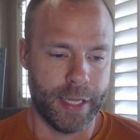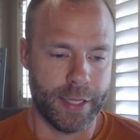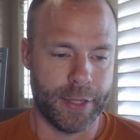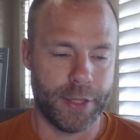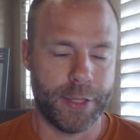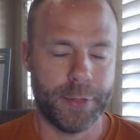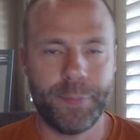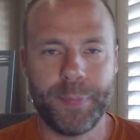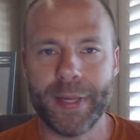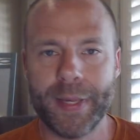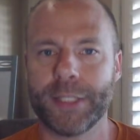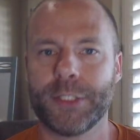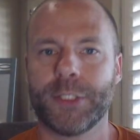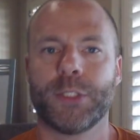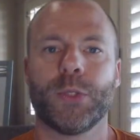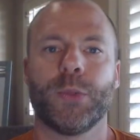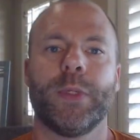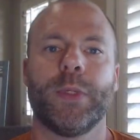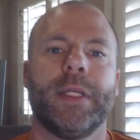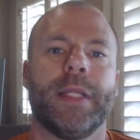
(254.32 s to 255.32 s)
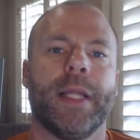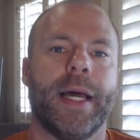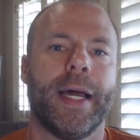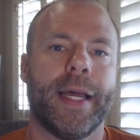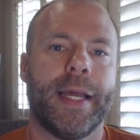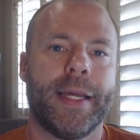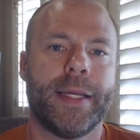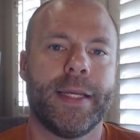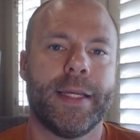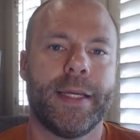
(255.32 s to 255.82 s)
the big
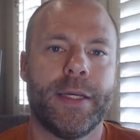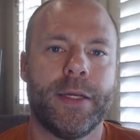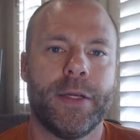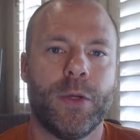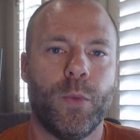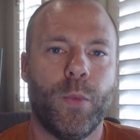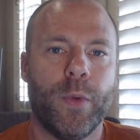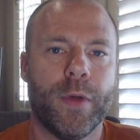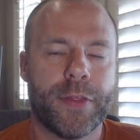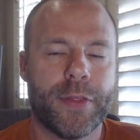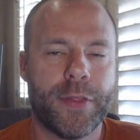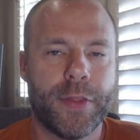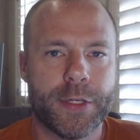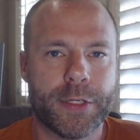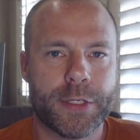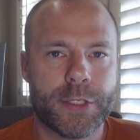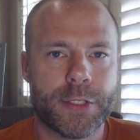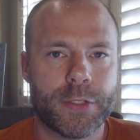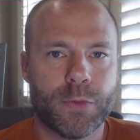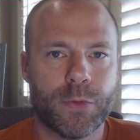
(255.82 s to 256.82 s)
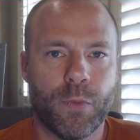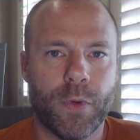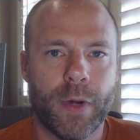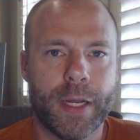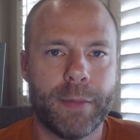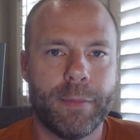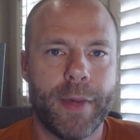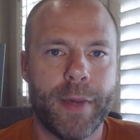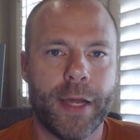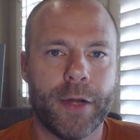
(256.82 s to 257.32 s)
storyline with this
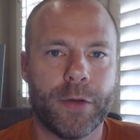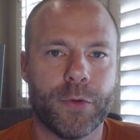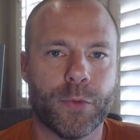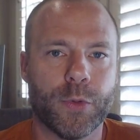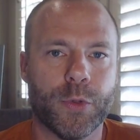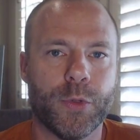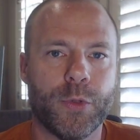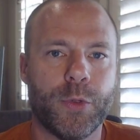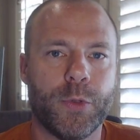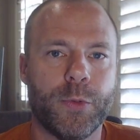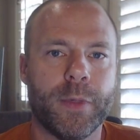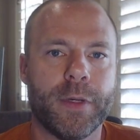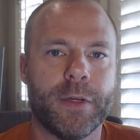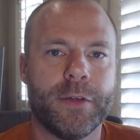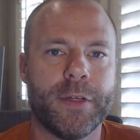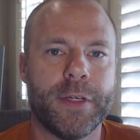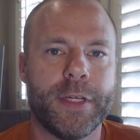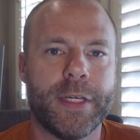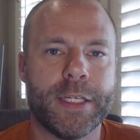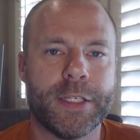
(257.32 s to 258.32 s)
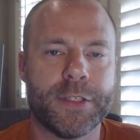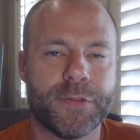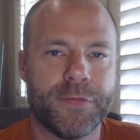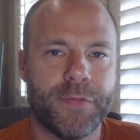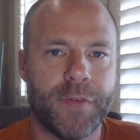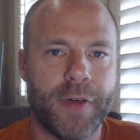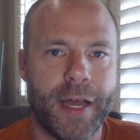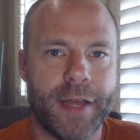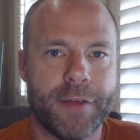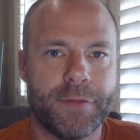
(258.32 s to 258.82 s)
running back room is
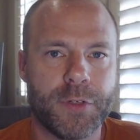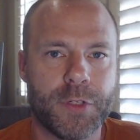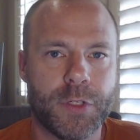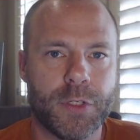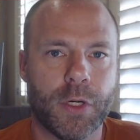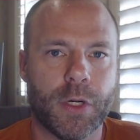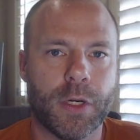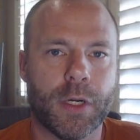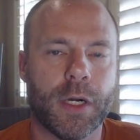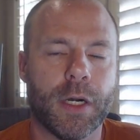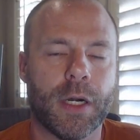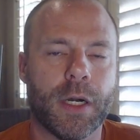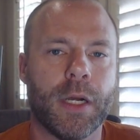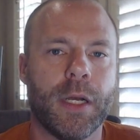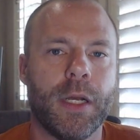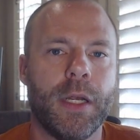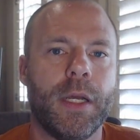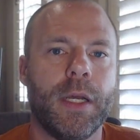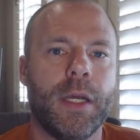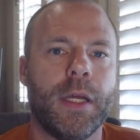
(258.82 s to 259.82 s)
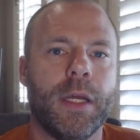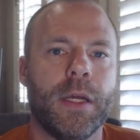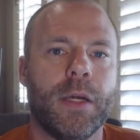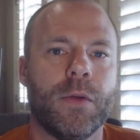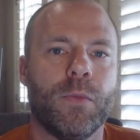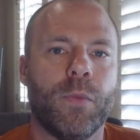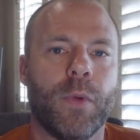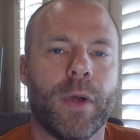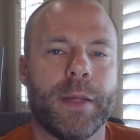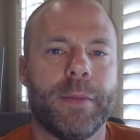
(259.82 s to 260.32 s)
5-star
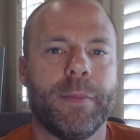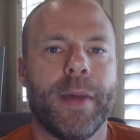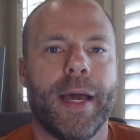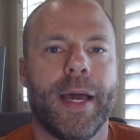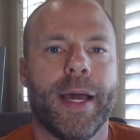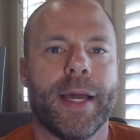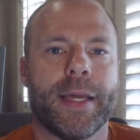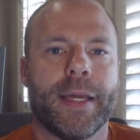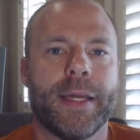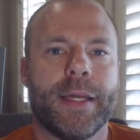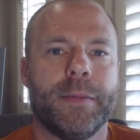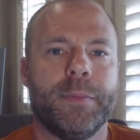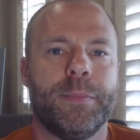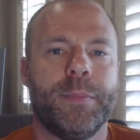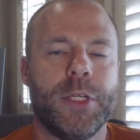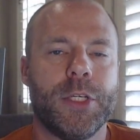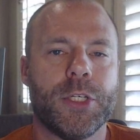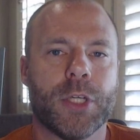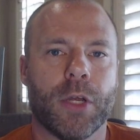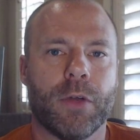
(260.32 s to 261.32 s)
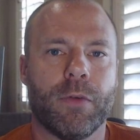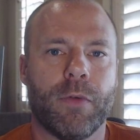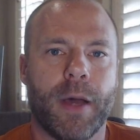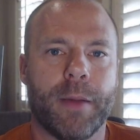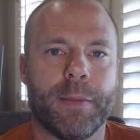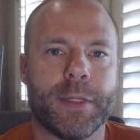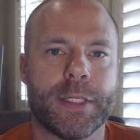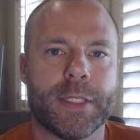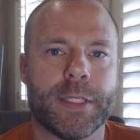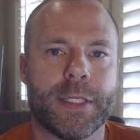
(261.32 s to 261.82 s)
running back Bijan
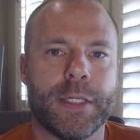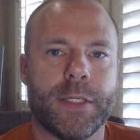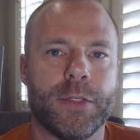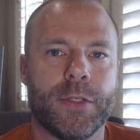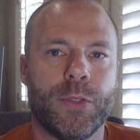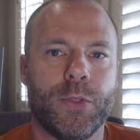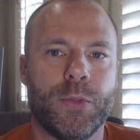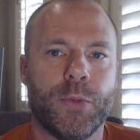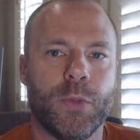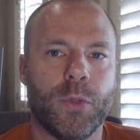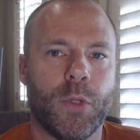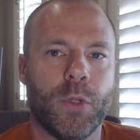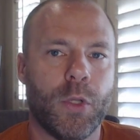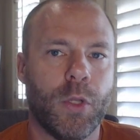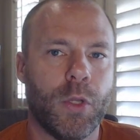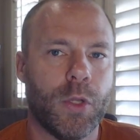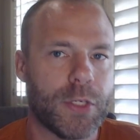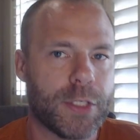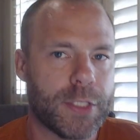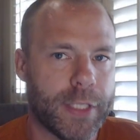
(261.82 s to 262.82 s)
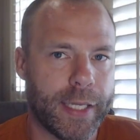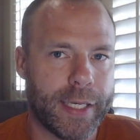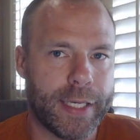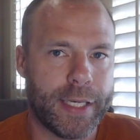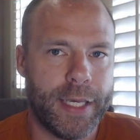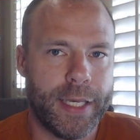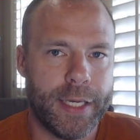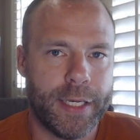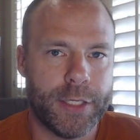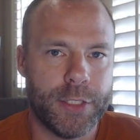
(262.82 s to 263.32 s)
Robinson, who looks like
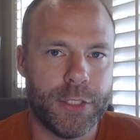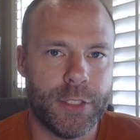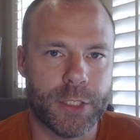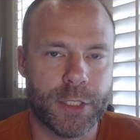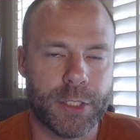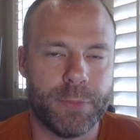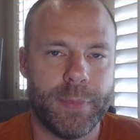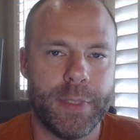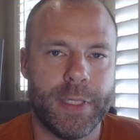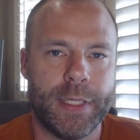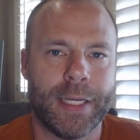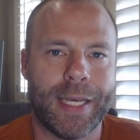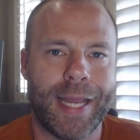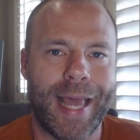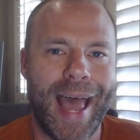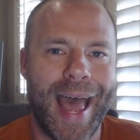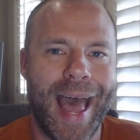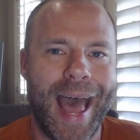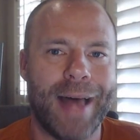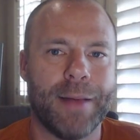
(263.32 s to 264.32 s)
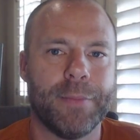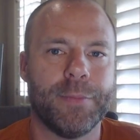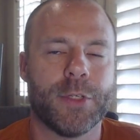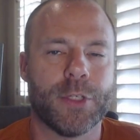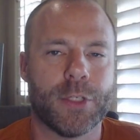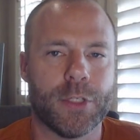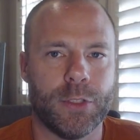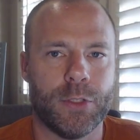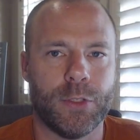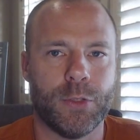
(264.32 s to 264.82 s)
he could just be an
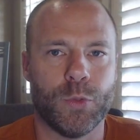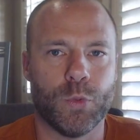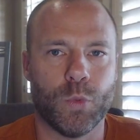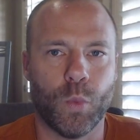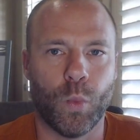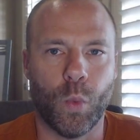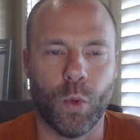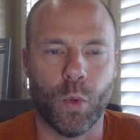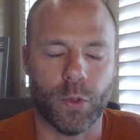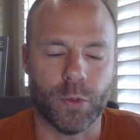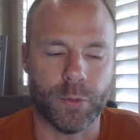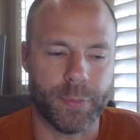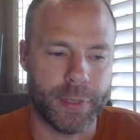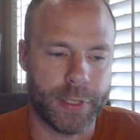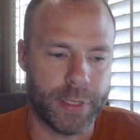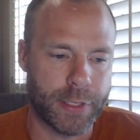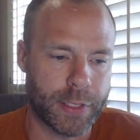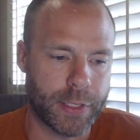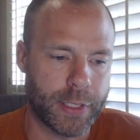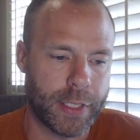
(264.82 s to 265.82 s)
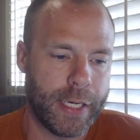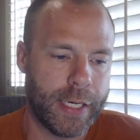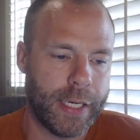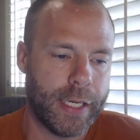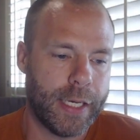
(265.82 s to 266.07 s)
absolute world beater.